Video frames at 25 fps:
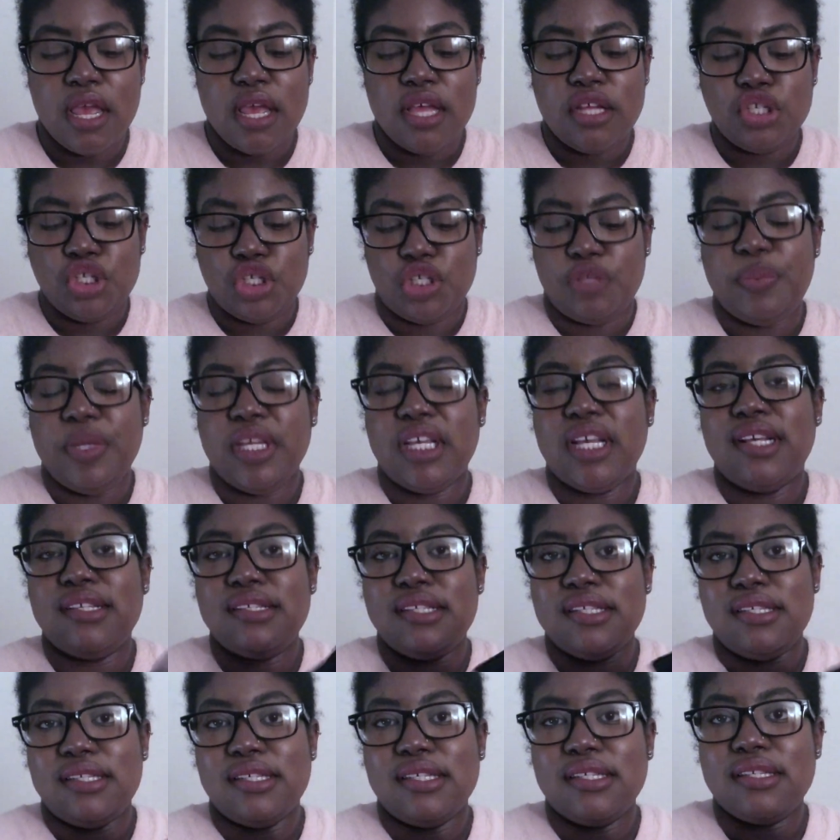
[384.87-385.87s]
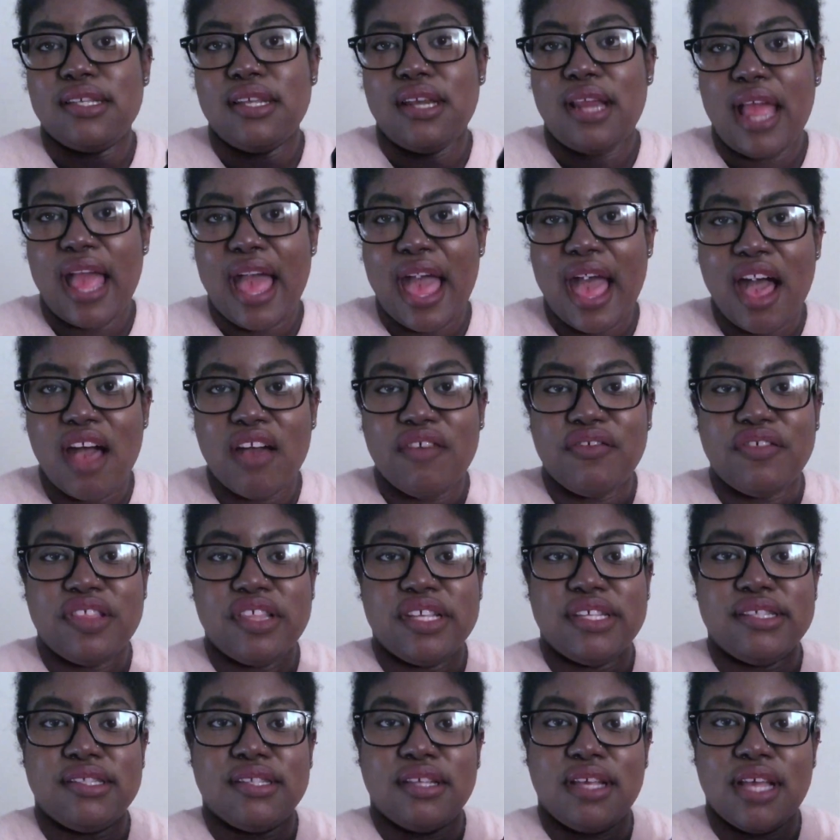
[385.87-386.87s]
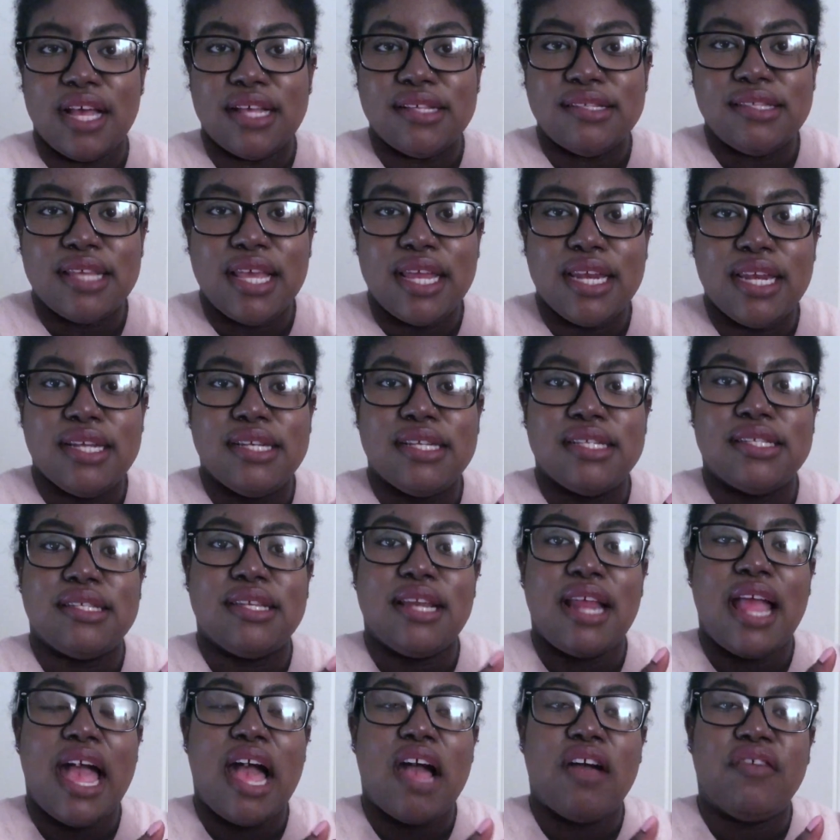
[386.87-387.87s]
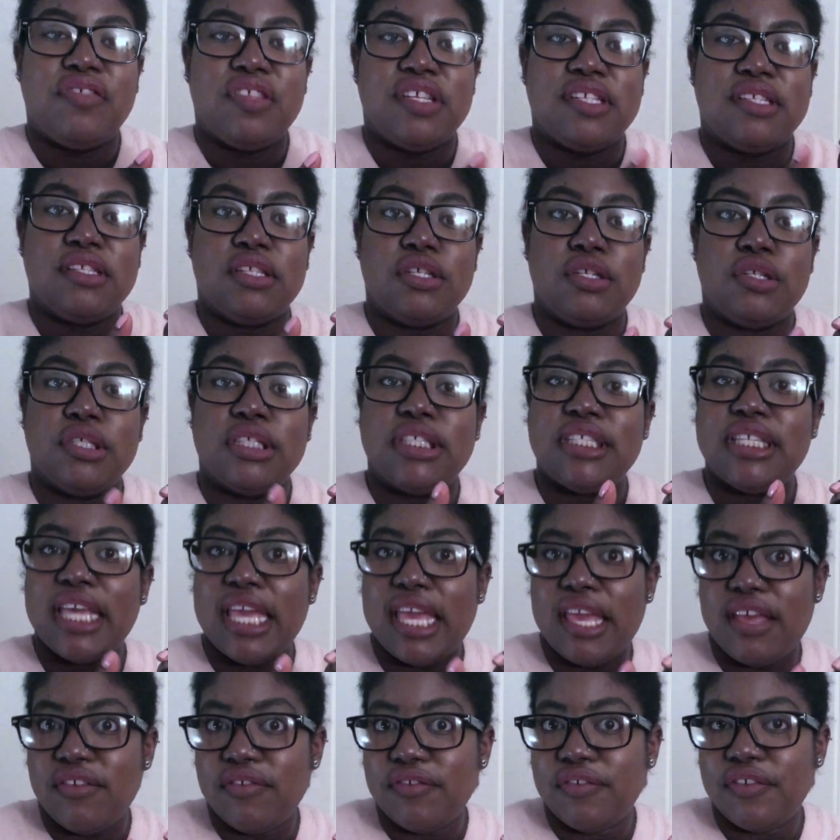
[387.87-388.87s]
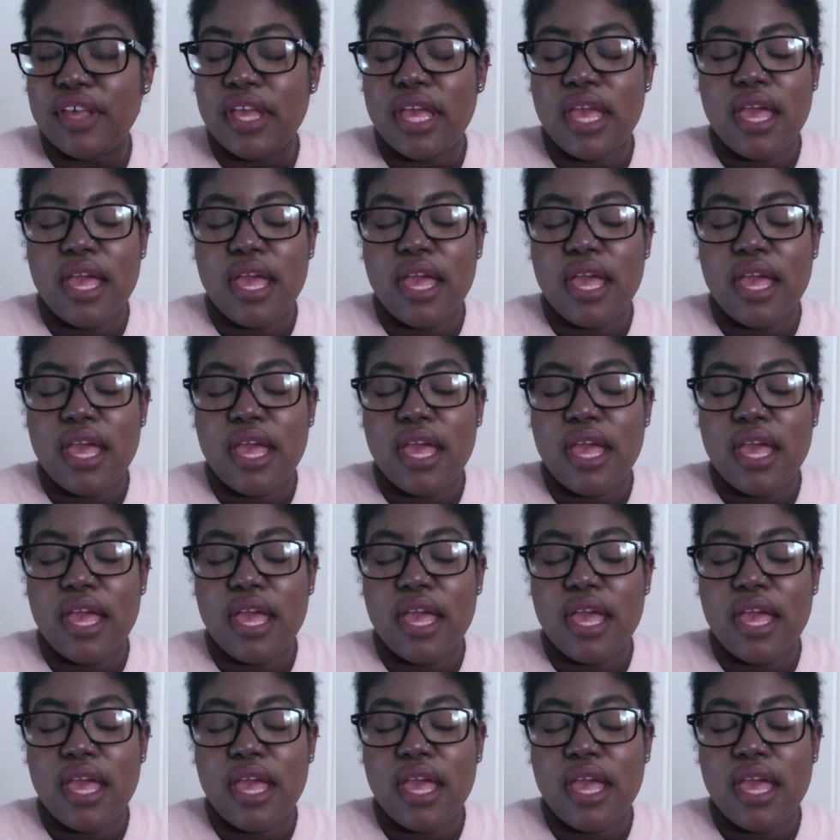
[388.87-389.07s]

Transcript: just because it doesn't have this gusset, it doesn't have this little give.